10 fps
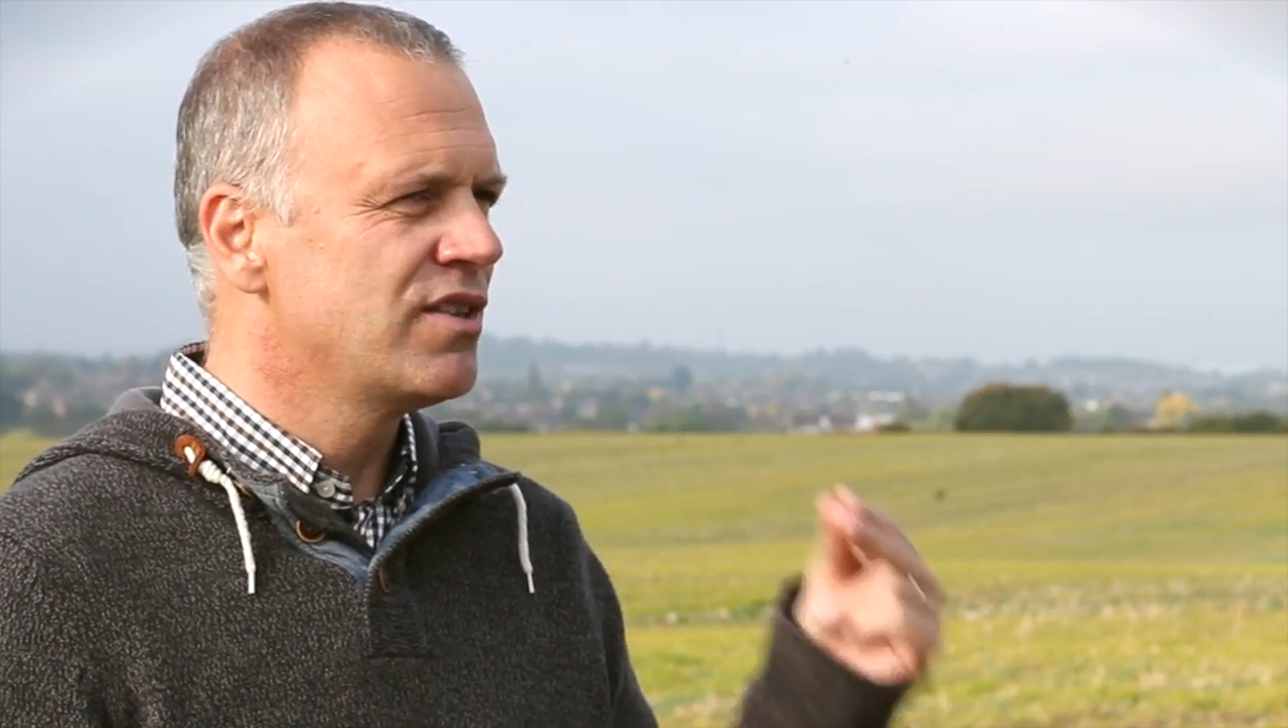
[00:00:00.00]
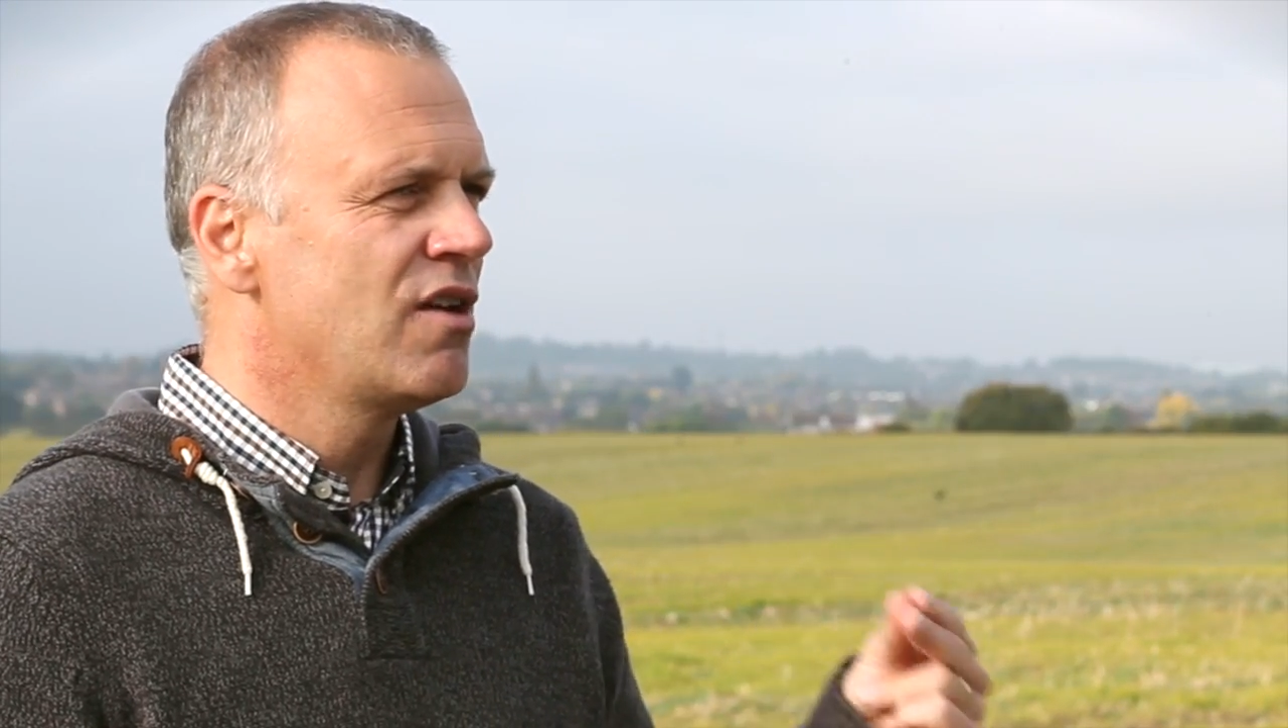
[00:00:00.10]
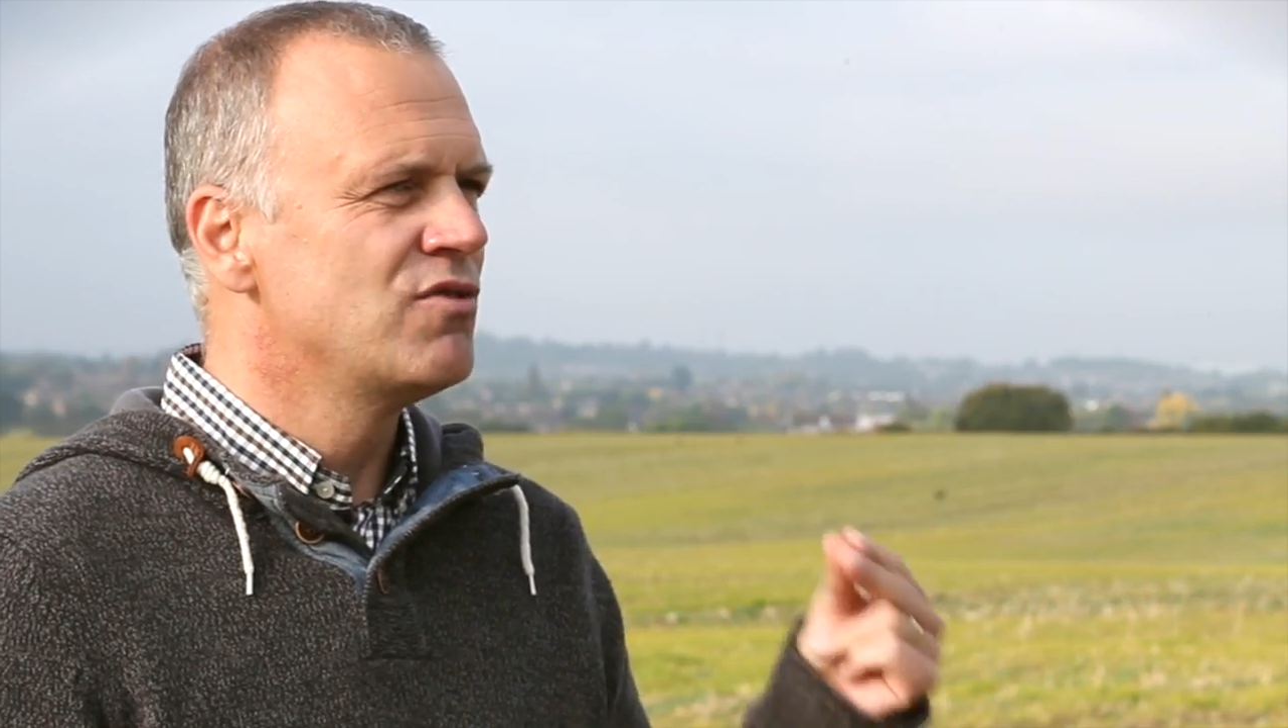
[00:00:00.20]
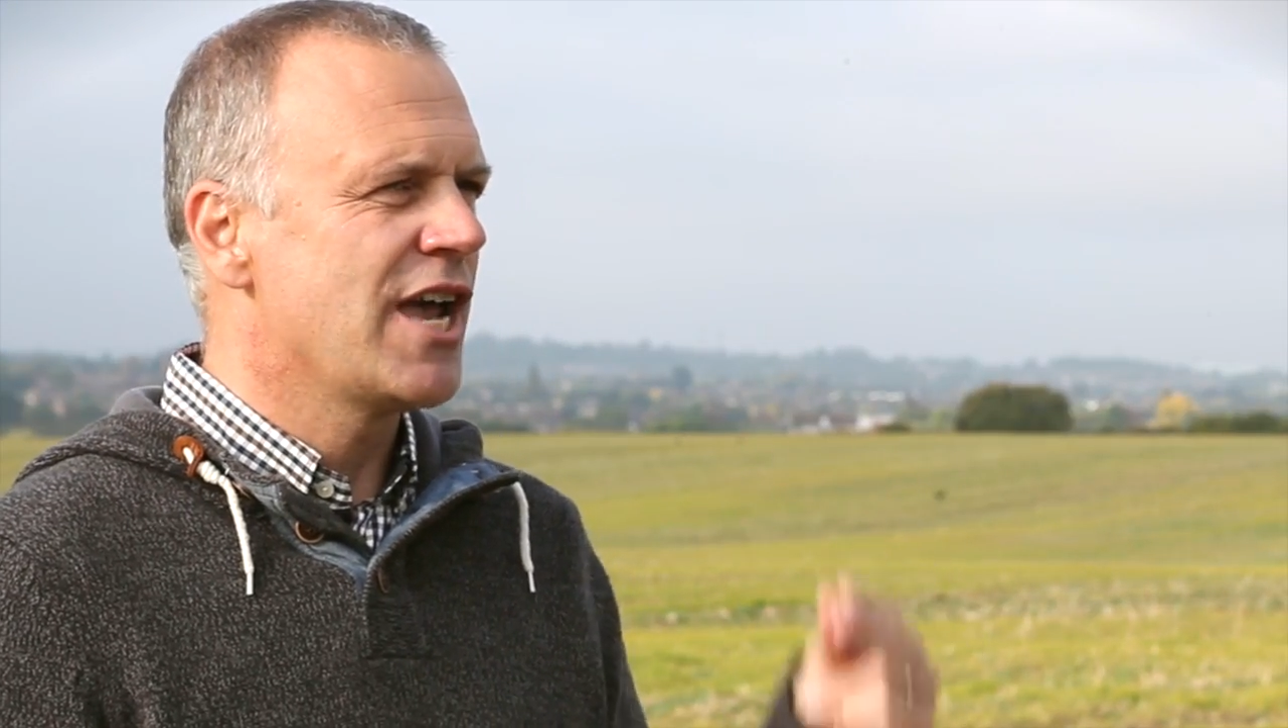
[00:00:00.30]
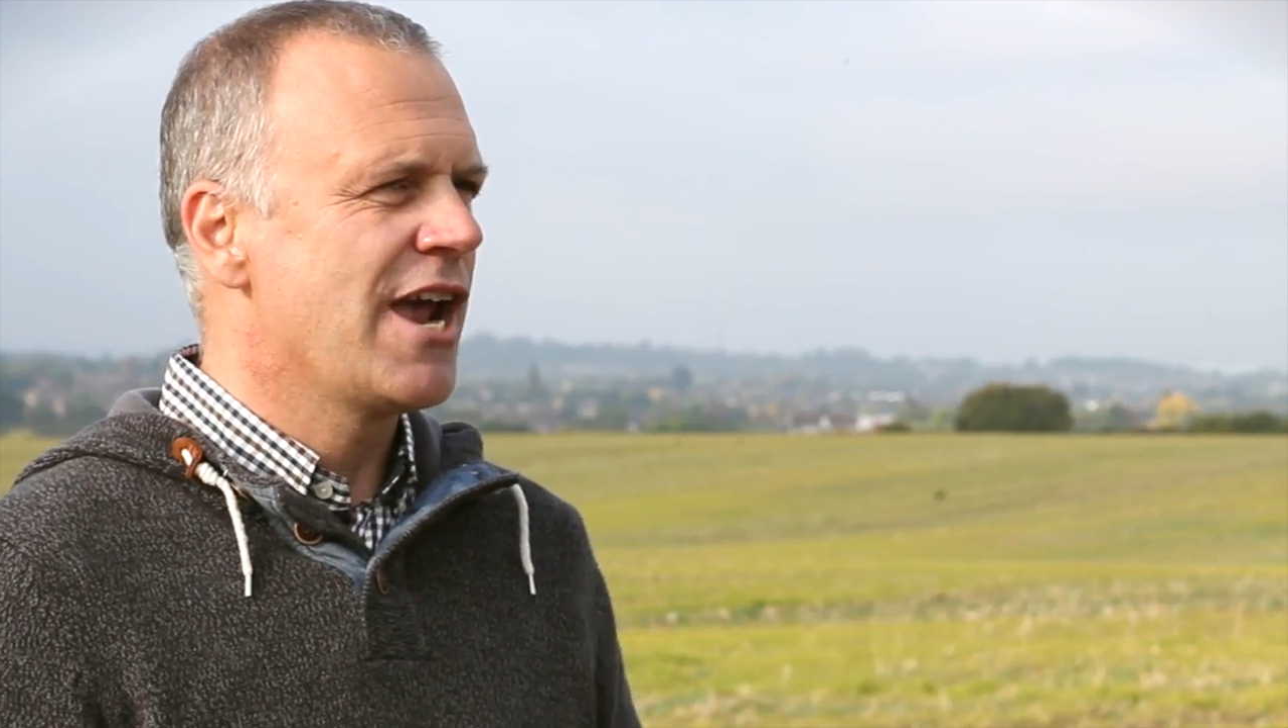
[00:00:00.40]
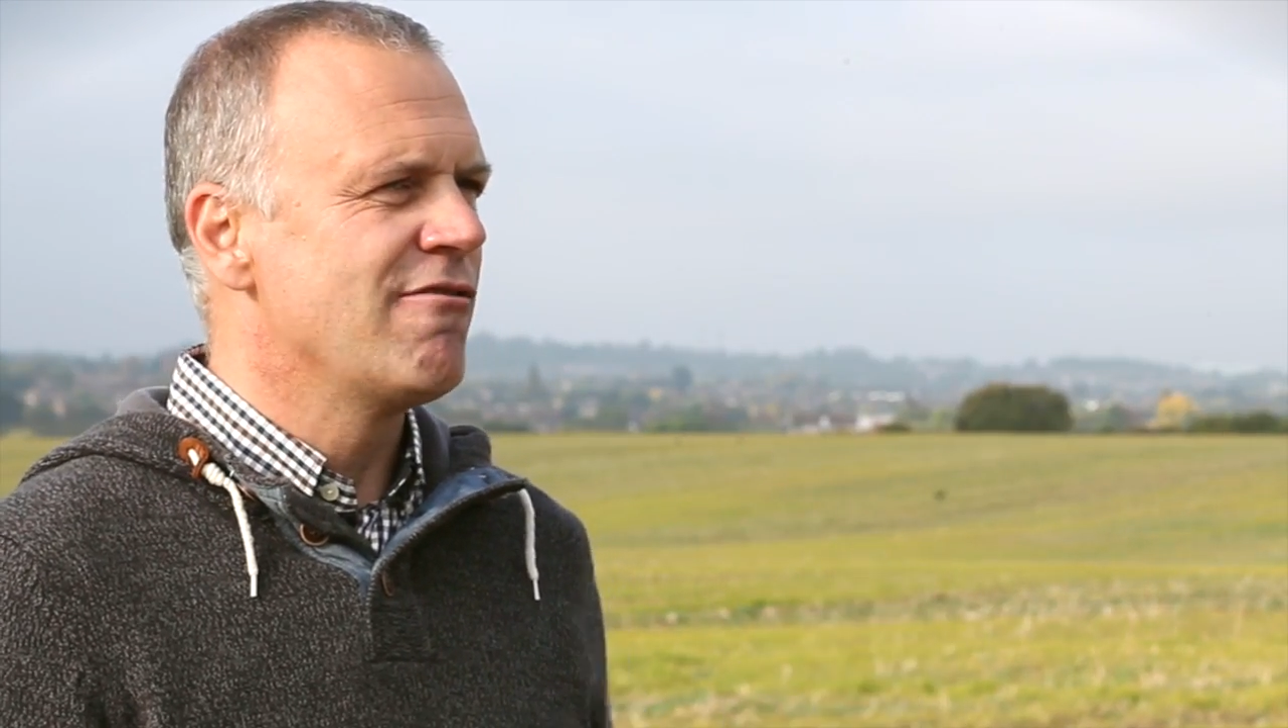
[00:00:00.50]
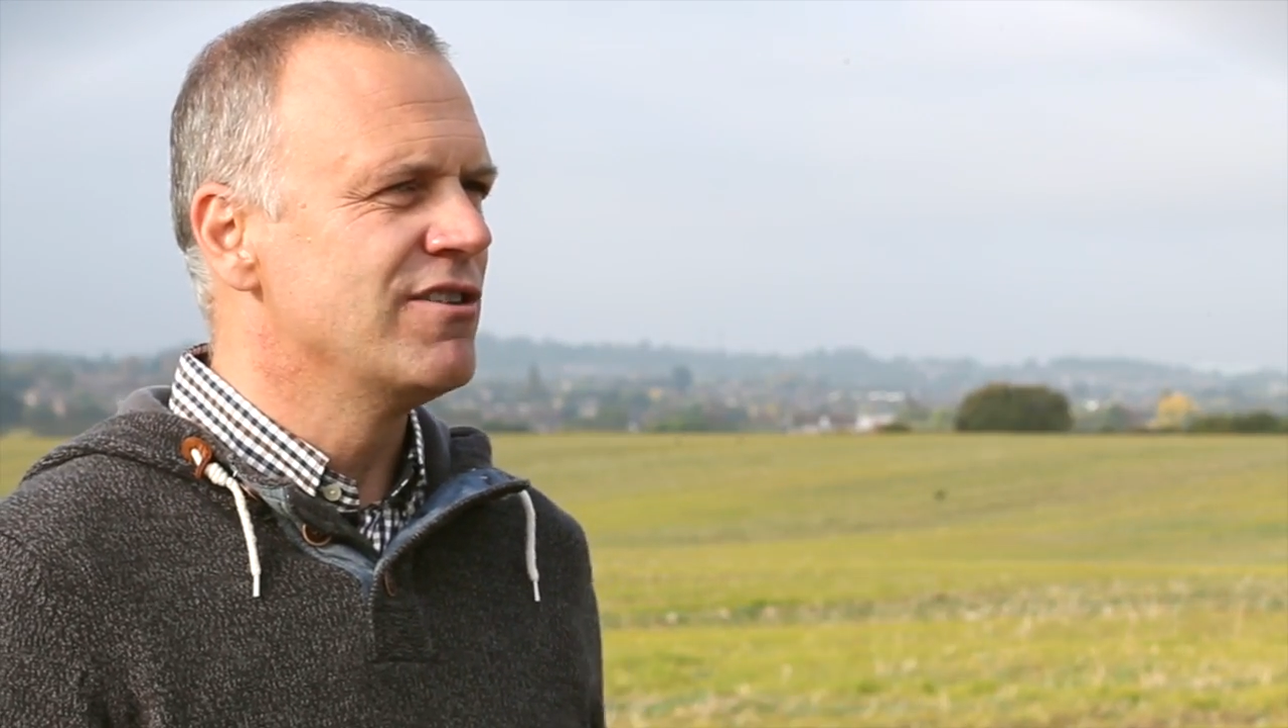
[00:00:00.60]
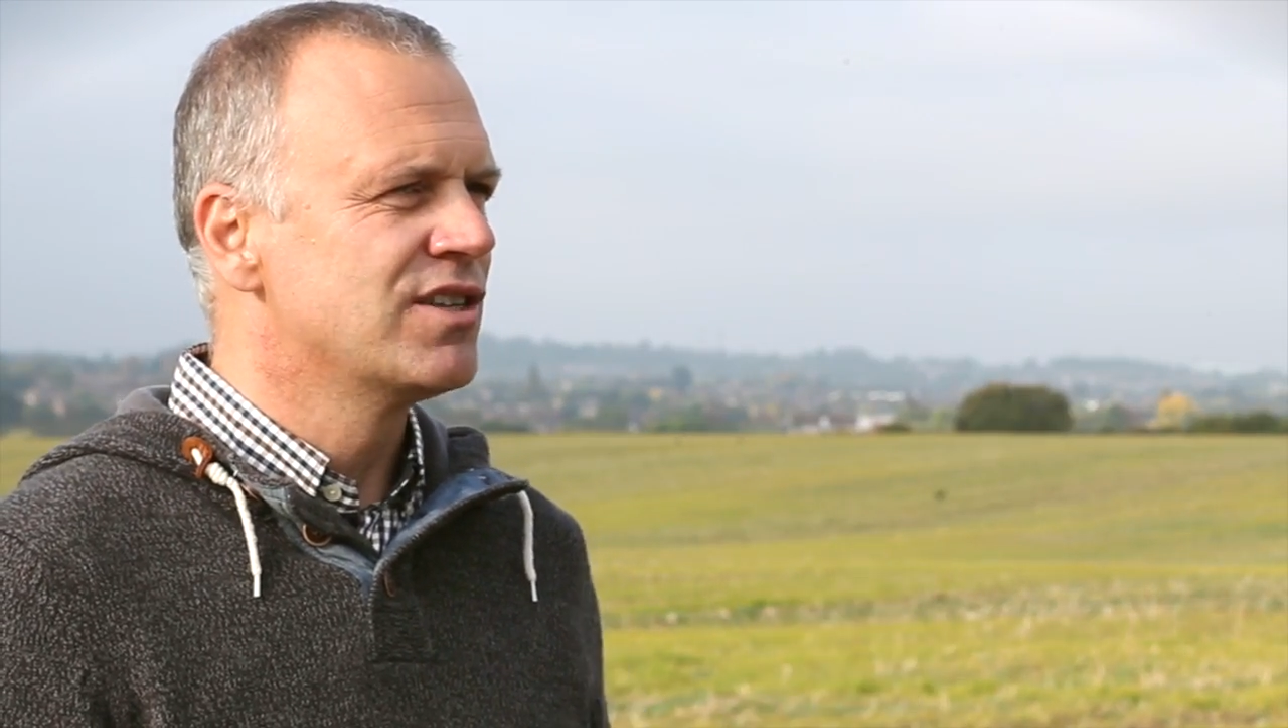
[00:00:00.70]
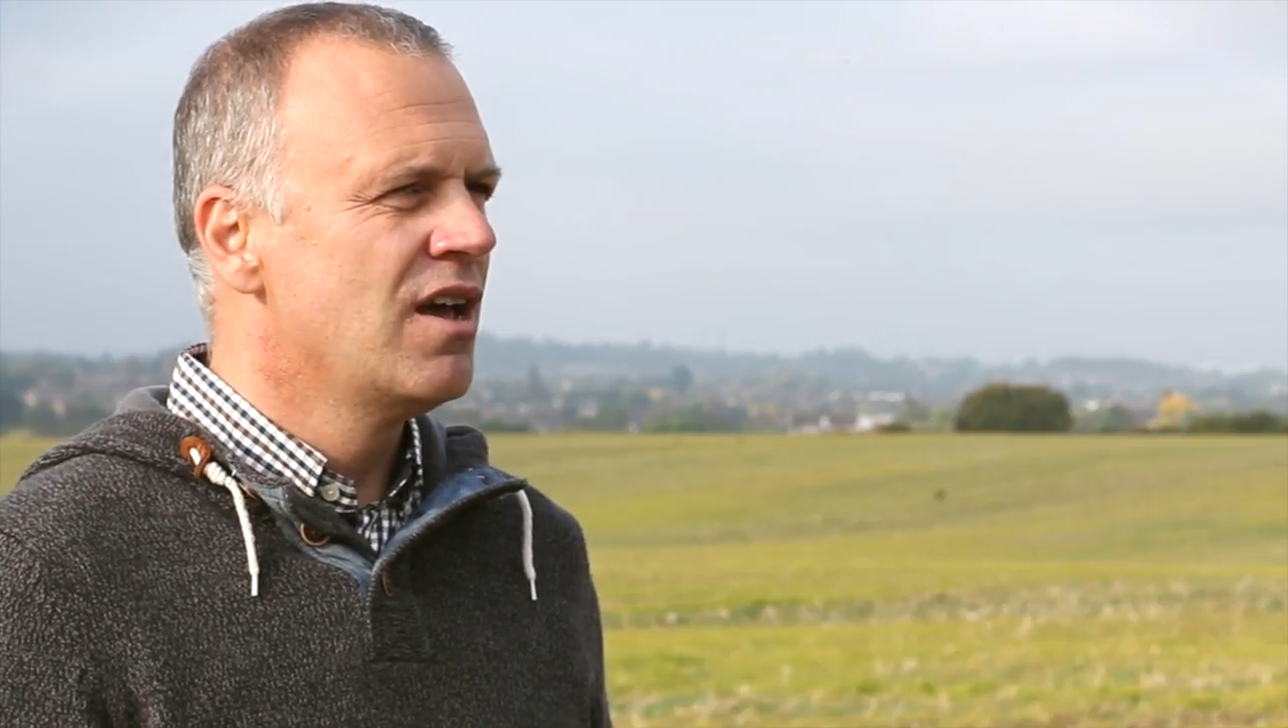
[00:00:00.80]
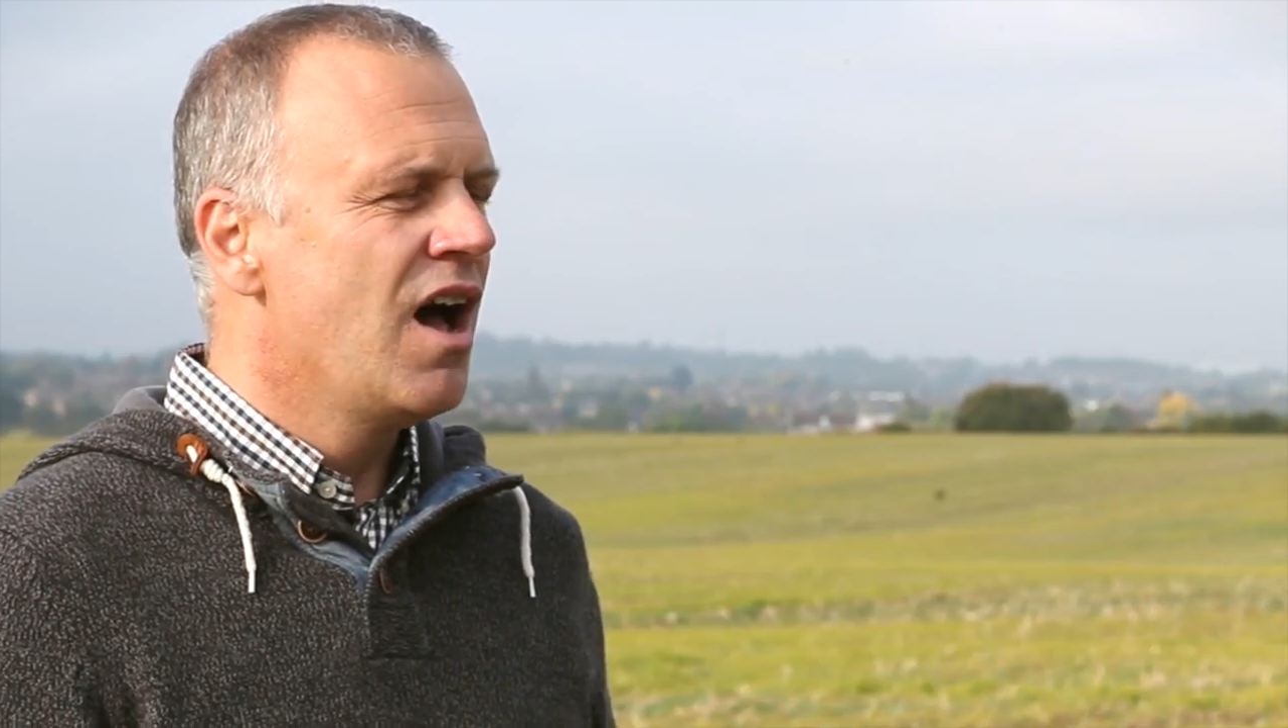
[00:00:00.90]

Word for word: those areas.